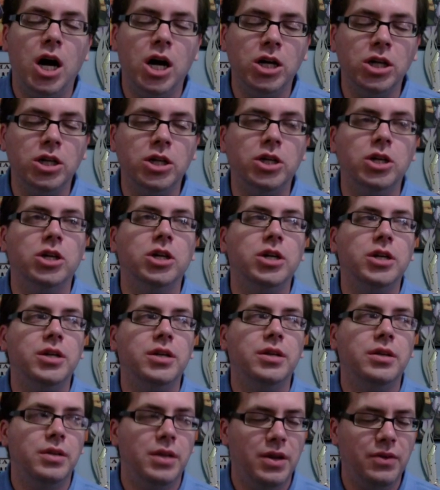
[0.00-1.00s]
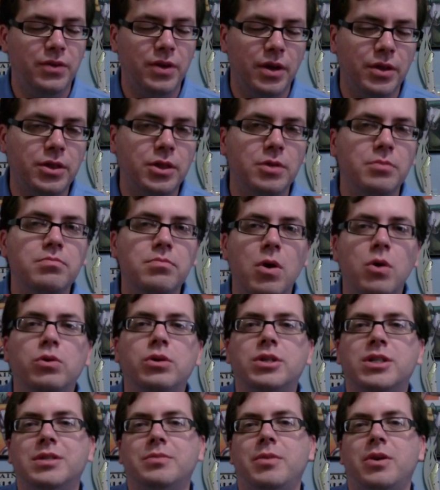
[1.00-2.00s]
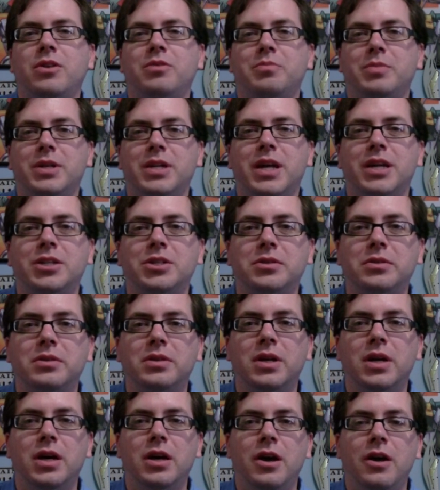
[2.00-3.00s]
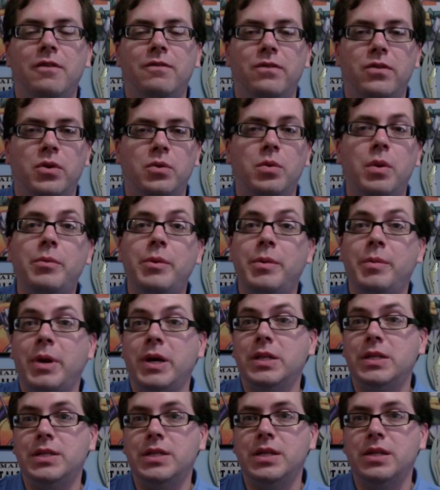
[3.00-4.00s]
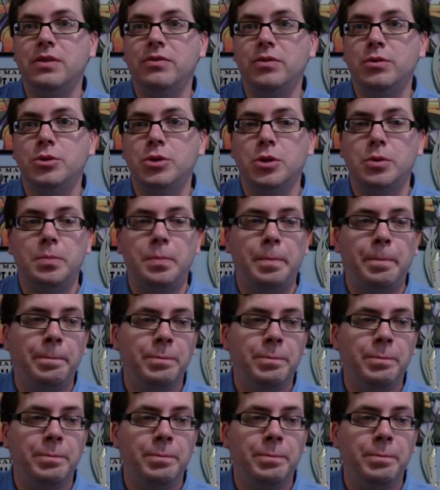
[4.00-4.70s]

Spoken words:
a good, if not the most amount of potential for what we might see in the future.